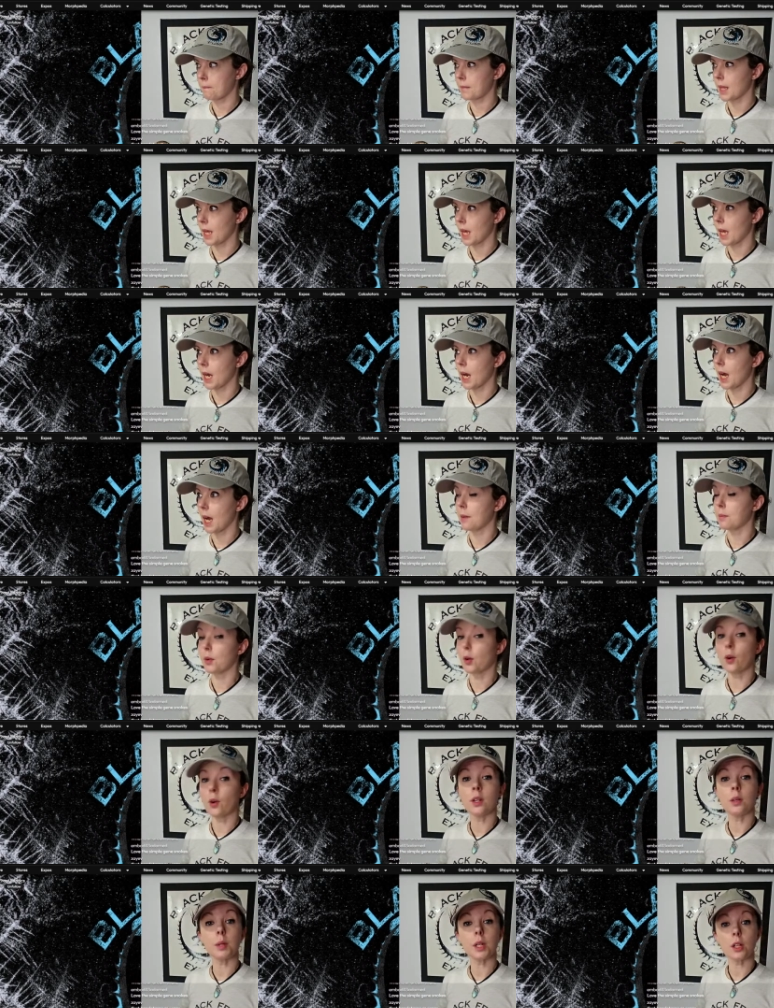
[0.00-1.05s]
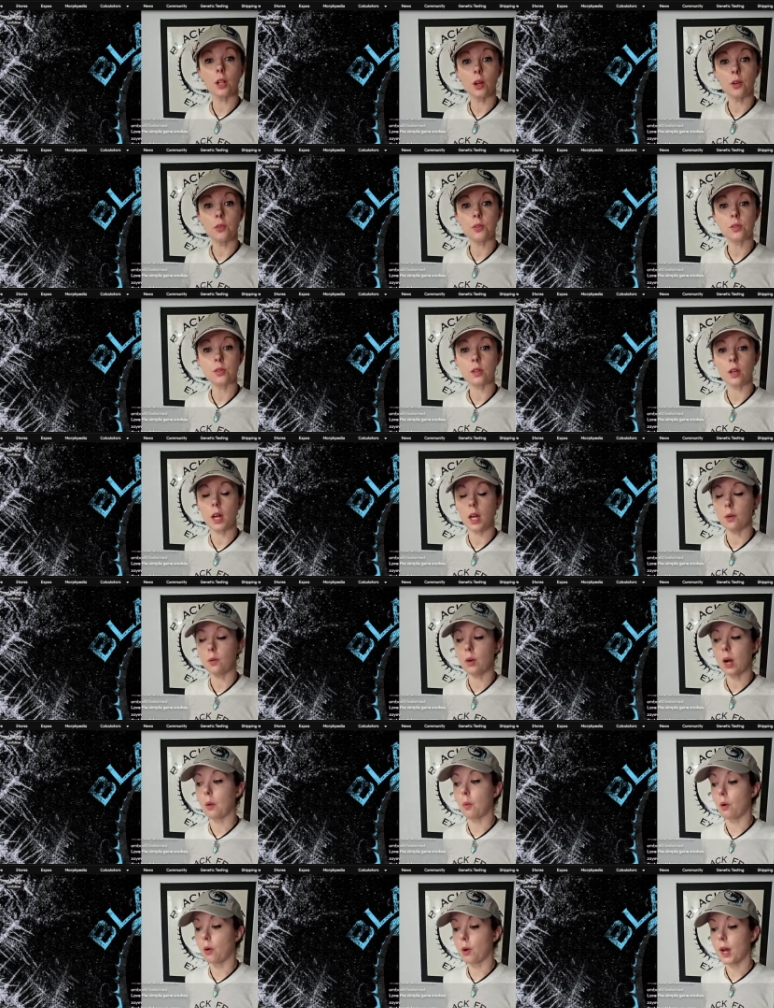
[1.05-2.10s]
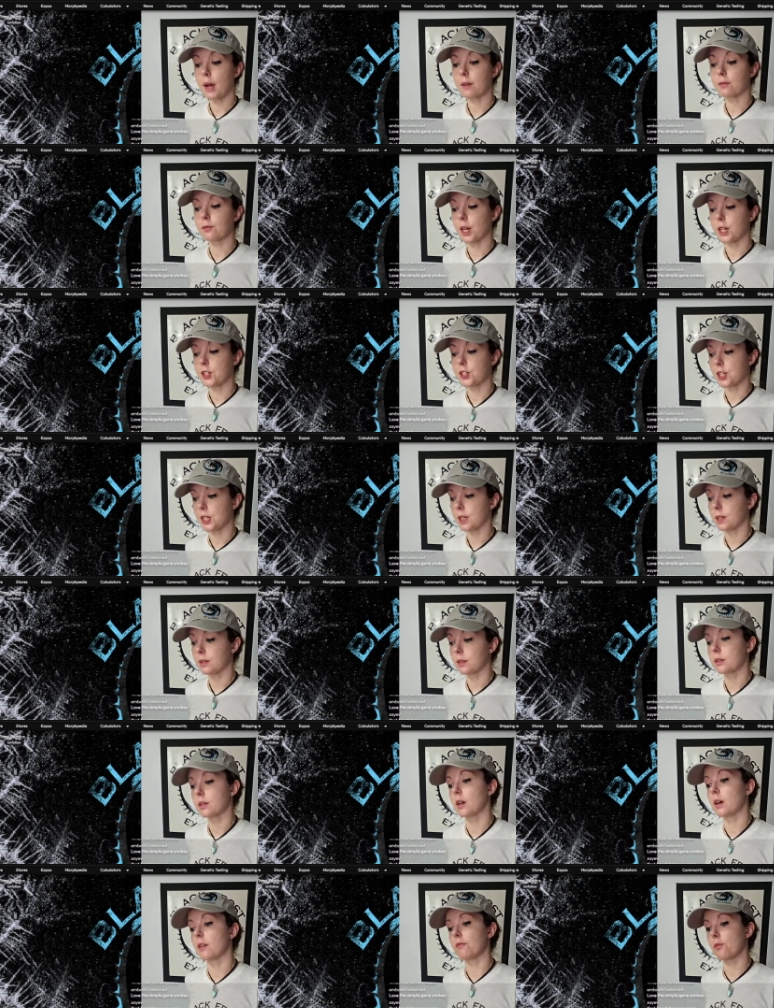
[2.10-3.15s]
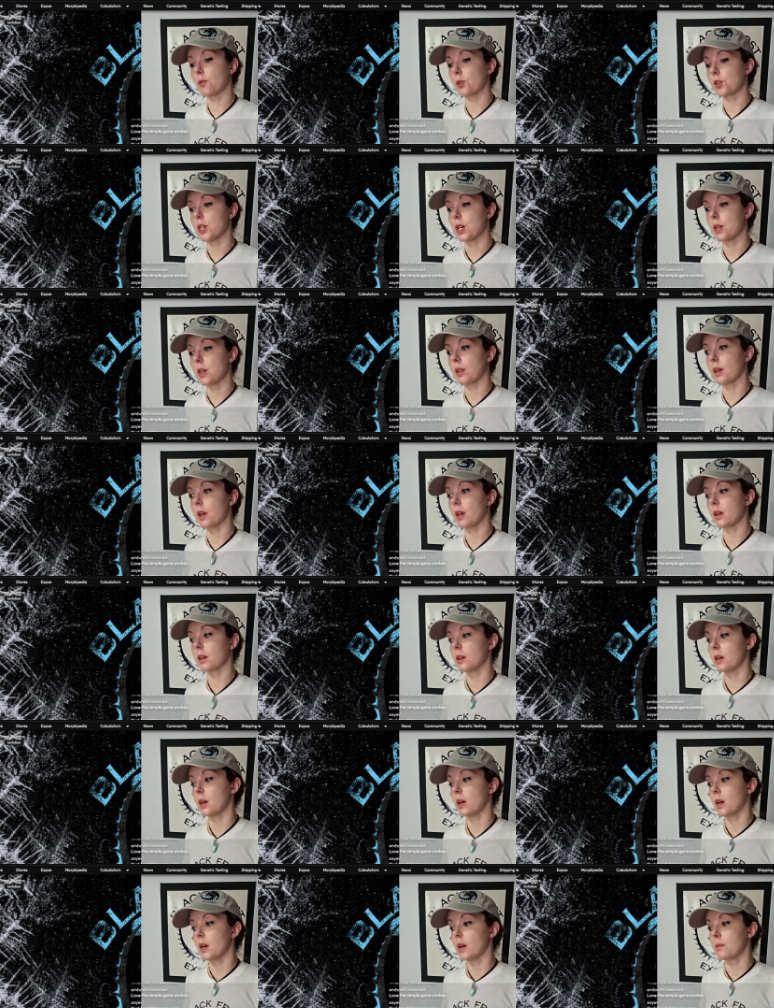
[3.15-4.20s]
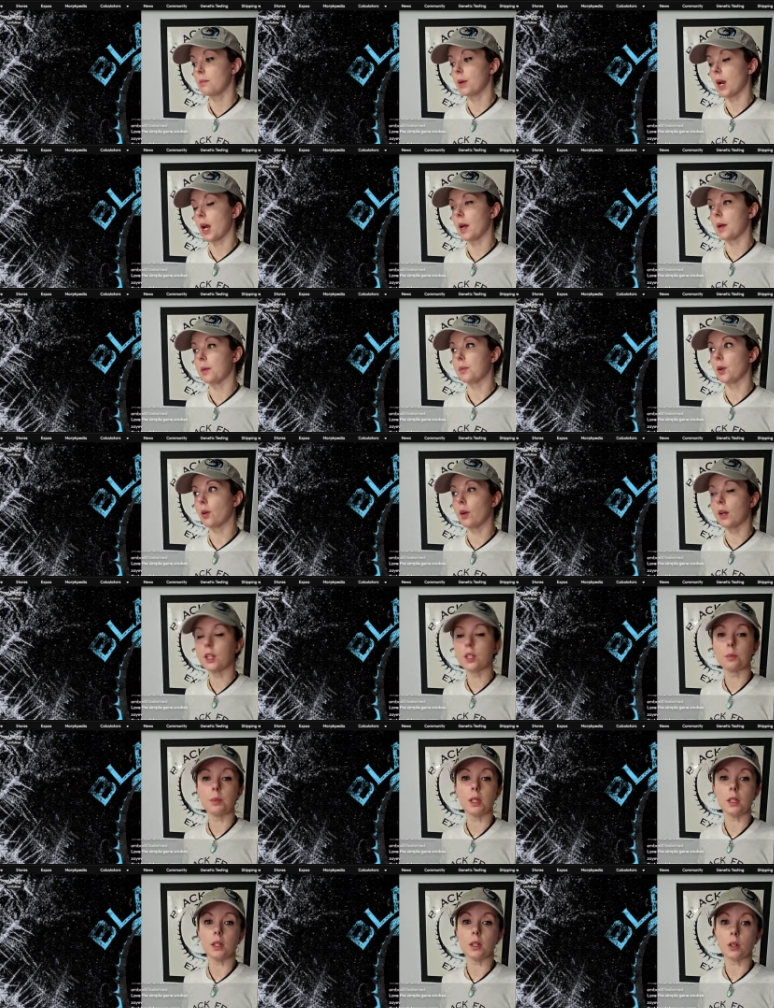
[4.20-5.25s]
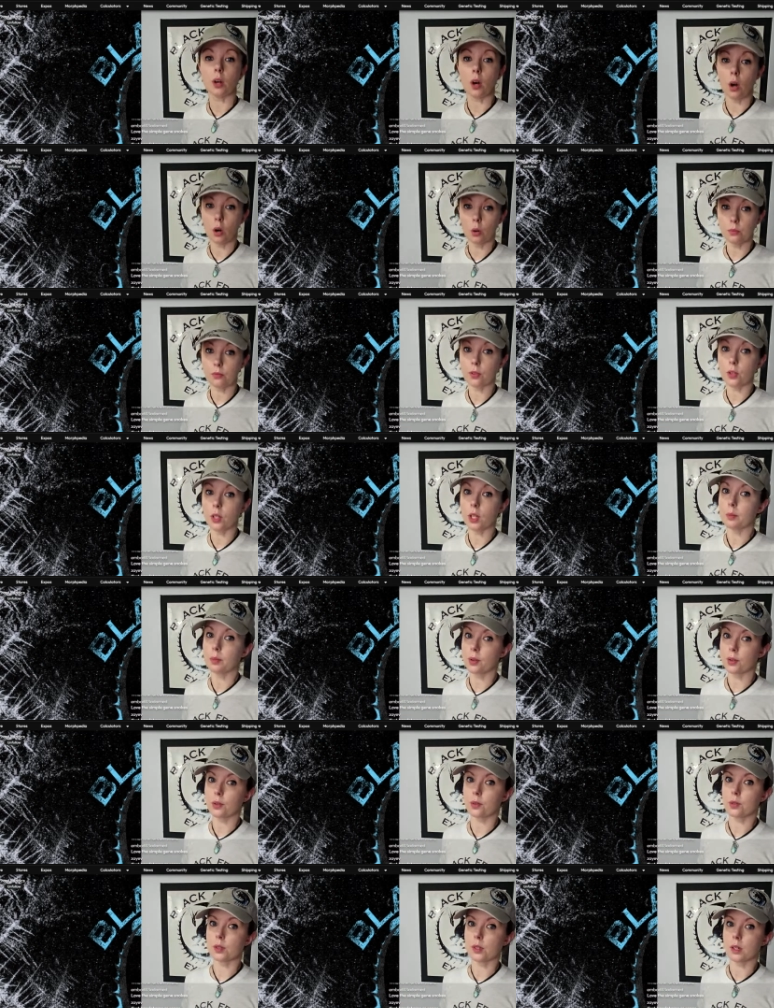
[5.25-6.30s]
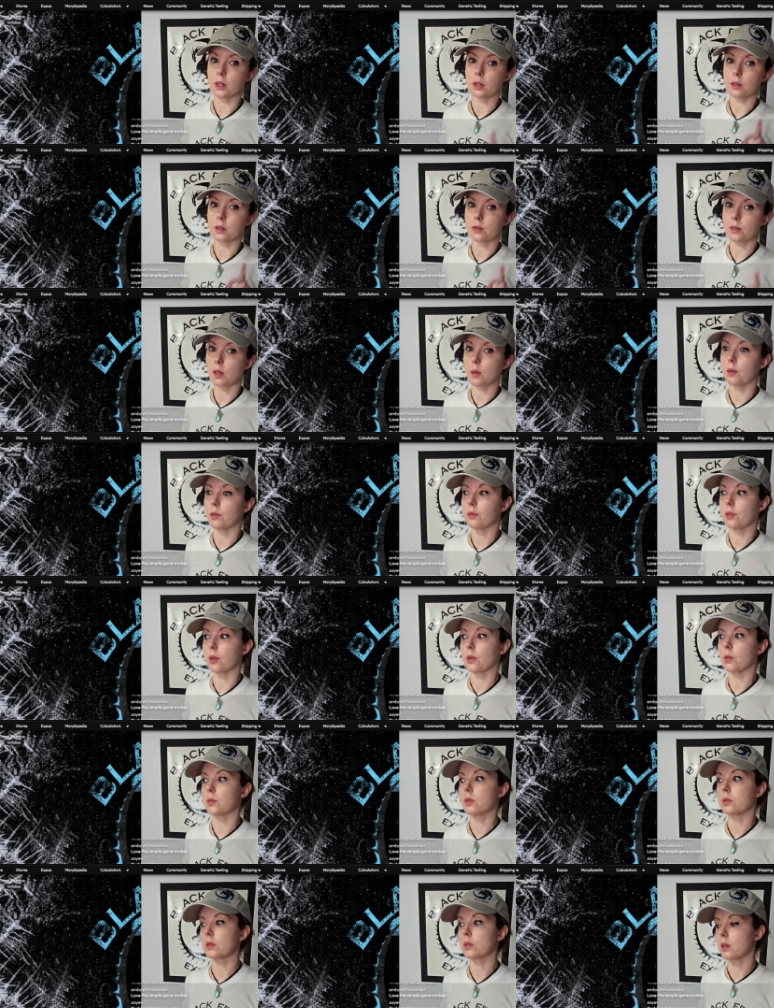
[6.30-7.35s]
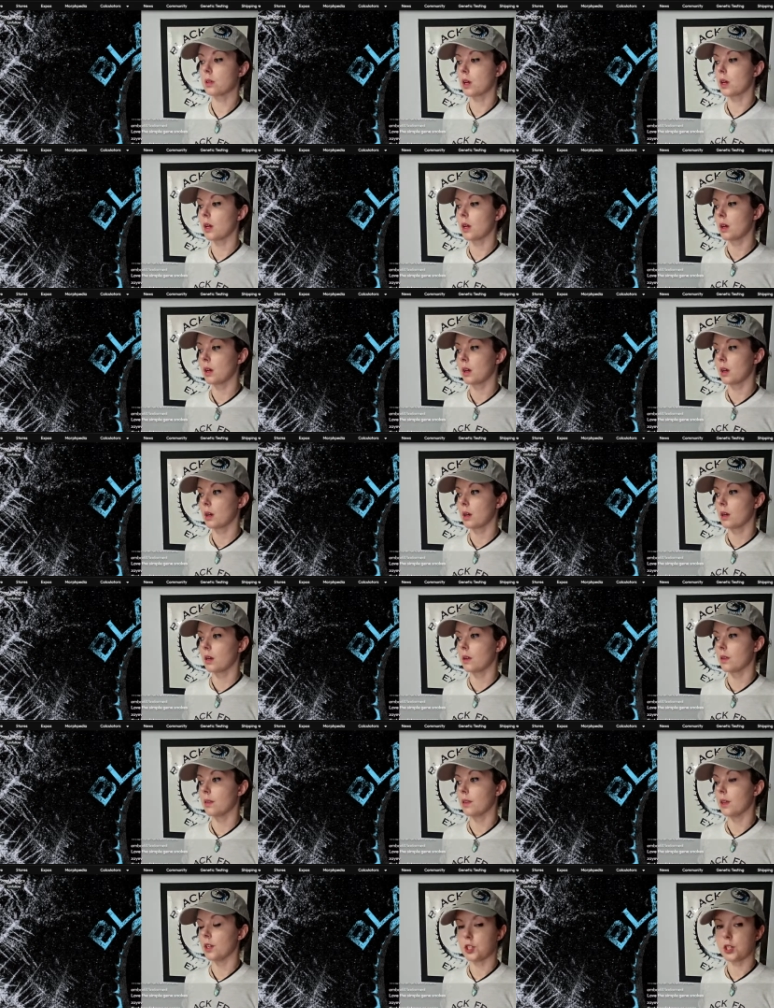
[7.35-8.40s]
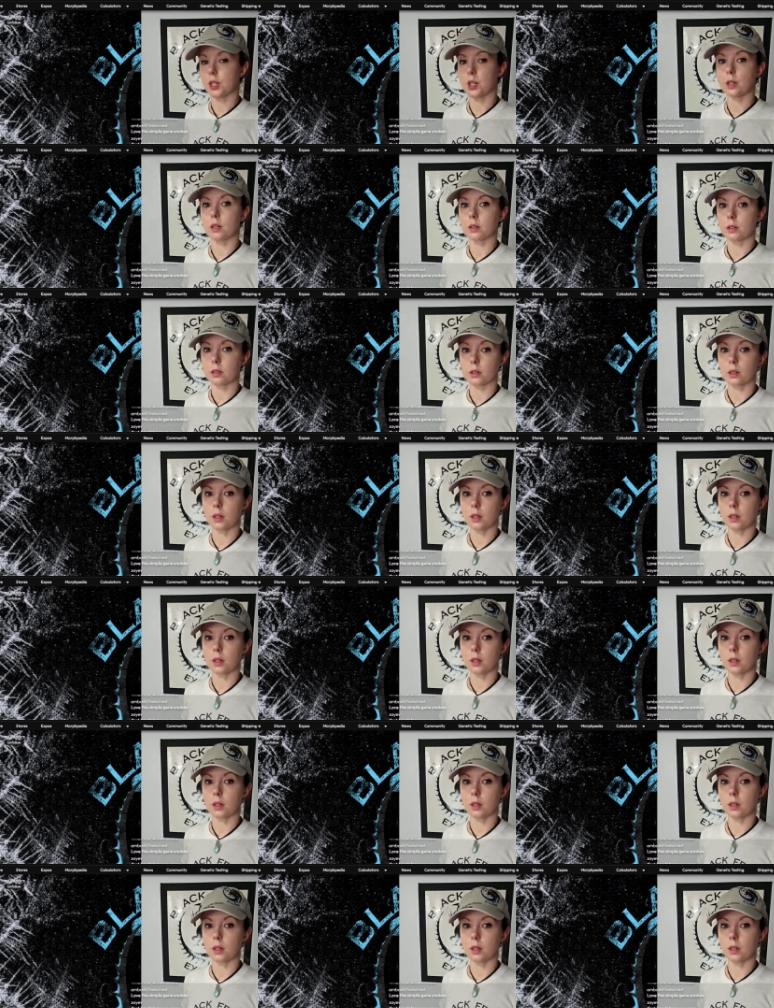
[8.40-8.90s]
And I'm going to be close. I won't have red gene, unfortunately, but I'm going to be hopefully producing some of those this year.